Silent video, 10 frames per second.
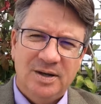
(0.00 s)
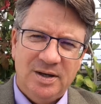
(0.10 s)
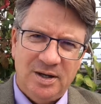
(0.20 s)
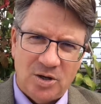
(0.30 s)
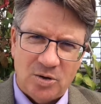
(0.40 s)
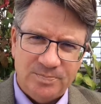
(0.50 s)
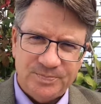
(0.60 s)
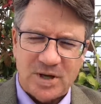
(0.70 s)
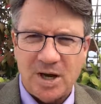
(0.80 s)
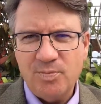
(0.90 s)
Hello,
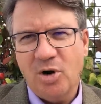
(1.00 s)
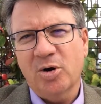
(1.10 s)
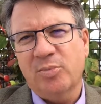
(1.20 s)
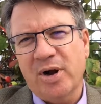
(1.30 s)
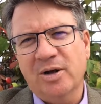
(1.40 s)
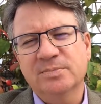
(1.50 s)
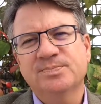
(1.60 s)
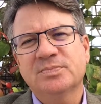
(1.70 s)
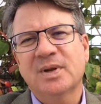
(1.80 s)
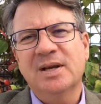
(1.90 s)
I'm Mark Brown,
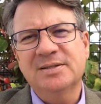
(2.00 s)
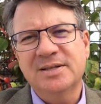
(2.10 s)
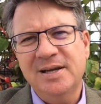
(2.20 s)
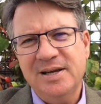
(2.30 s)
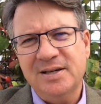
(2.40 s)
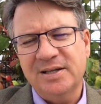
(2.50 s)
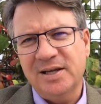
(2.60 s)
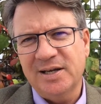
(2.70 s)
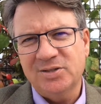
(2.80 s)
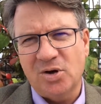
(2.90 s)
and today I'd
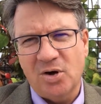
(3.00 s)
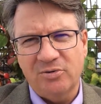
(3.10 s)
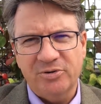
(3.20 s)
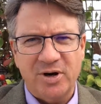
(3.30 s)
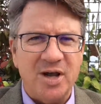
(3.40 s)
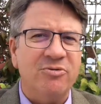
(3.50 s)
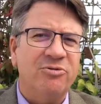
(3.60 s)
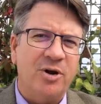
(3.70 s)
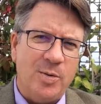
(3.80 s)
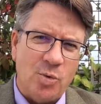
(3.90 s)
like to offer a
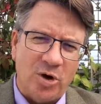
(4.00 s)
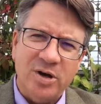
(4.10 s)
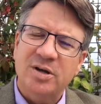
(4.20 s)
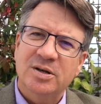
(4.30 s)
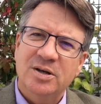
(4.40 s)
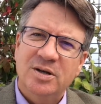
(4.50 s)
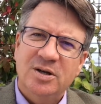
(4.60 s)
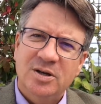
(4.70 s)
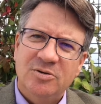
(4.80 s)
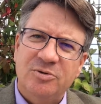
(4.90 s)
framework
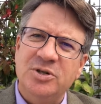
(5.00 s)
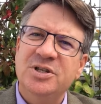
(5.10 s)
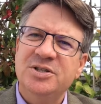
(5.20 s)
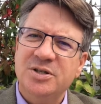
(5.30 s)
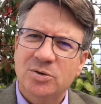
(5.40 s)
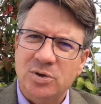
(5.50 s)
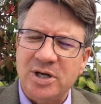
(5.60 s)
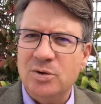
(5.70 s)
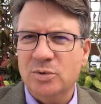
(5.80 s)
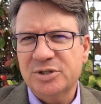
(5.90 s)
for
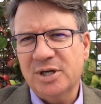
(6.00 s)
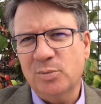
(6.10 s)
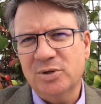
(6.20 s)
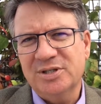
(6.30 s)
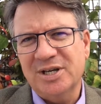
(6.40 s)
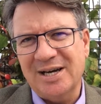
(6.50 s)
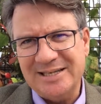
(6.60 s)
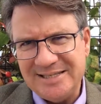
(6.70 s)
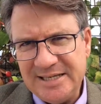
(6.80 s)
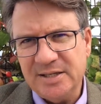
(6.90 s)
disagreeing with someone's
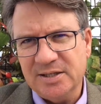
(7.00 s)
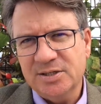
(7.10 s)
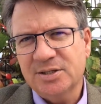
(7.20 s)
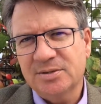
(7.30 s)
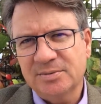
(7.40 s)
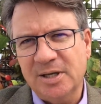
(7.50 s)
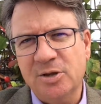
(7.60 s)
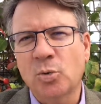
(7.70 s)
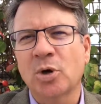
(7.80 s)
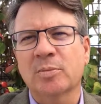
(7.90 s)
ideas in
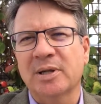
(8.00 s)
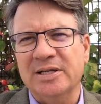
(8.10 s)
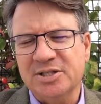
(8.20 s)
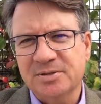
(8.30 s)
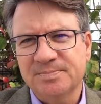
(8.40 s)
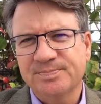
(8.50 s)
the workplace,